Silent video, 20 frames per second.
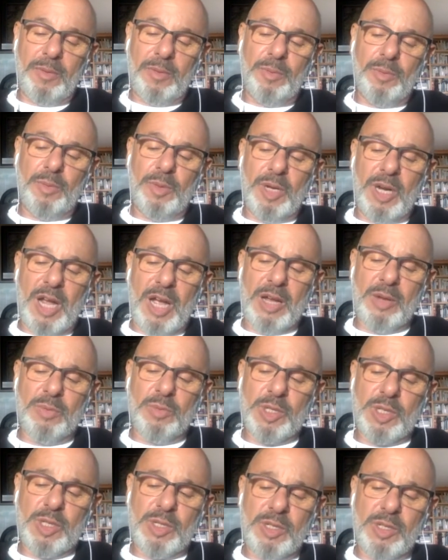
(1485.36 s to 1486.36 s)
when I
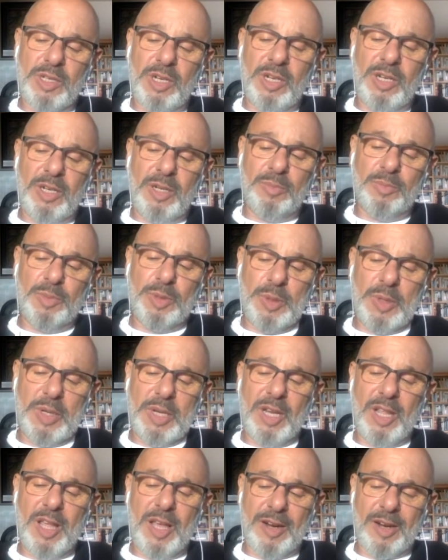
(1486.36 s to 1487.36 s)
was
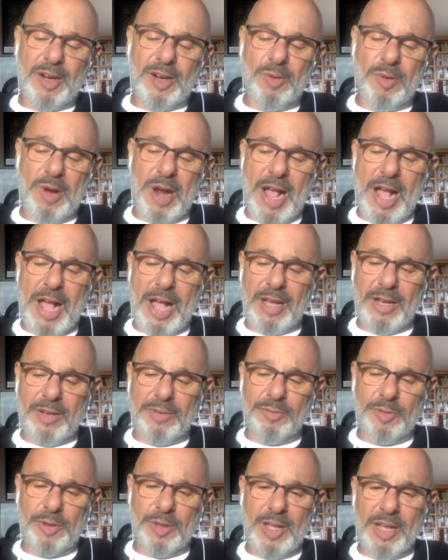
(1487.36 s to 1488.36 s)
doing a lot of crack
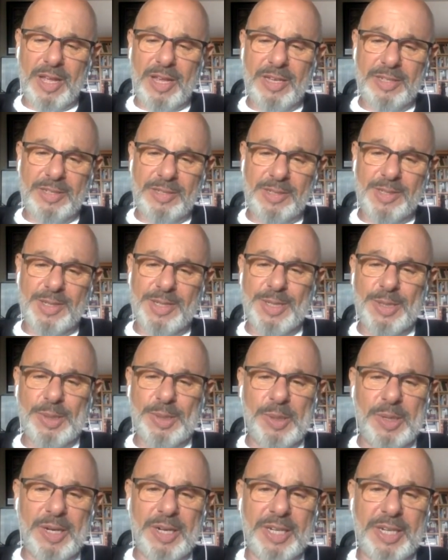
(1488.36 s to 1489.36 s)
for that
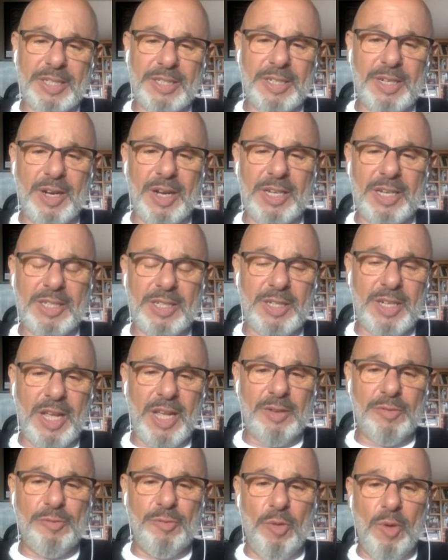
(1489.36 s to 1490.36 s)
story. I did
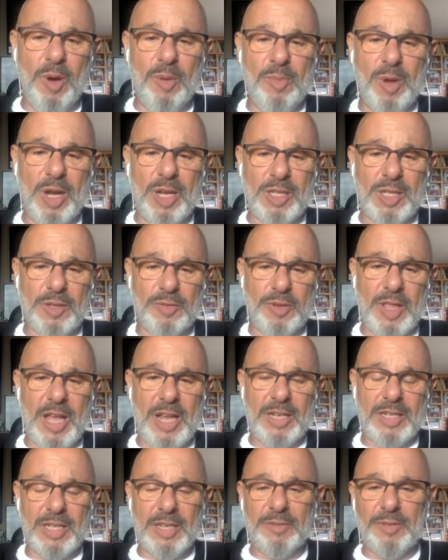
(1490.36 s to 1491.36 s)
like 4 months for
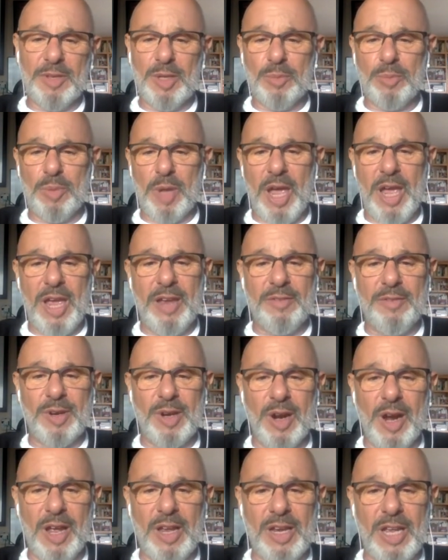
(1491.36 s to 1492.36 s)
that Deviant
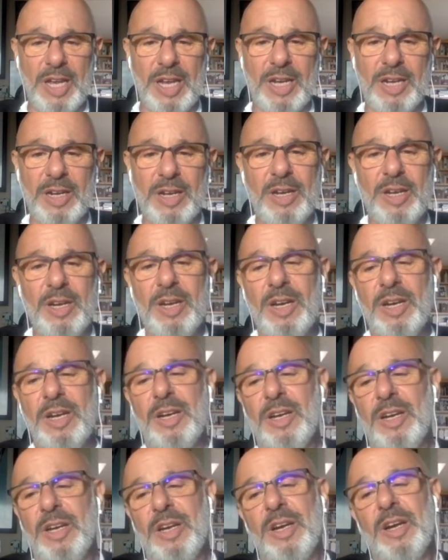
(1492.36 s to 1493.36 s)
Behavior. I like
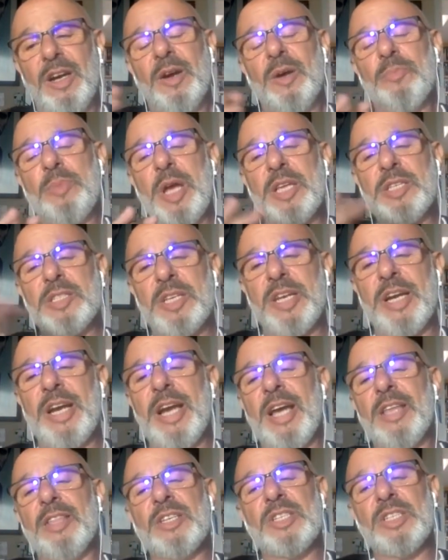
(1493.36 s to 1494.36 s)
basically I
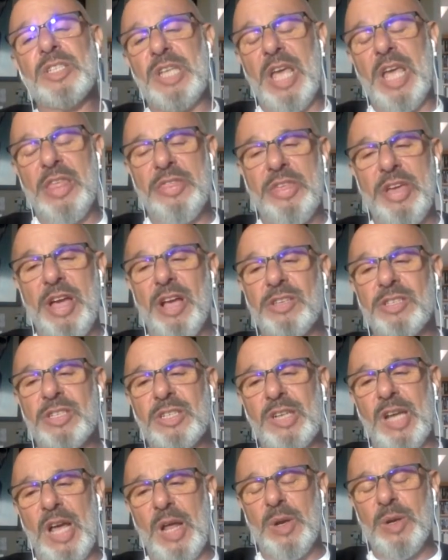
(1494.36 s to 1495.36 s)
had this
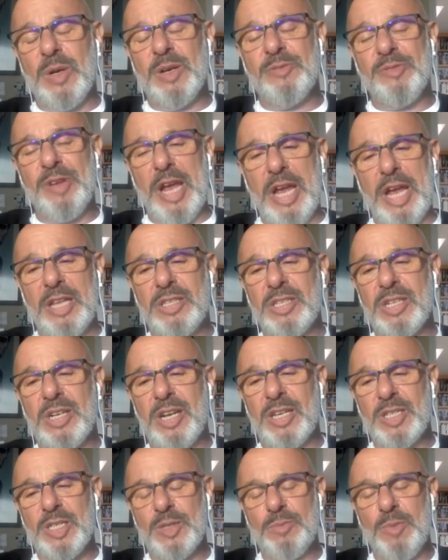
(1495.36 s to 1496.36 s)
$10,000 advance and
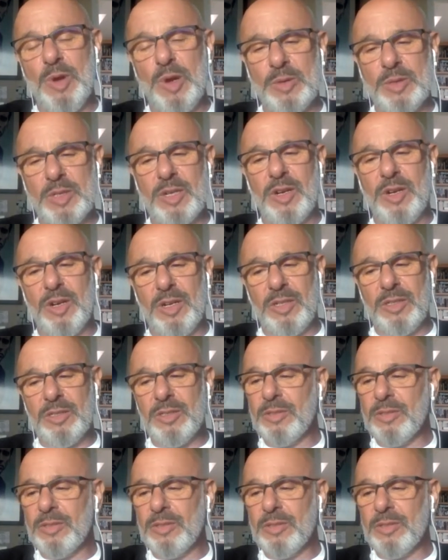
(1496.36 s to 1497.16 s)
I smoked it all.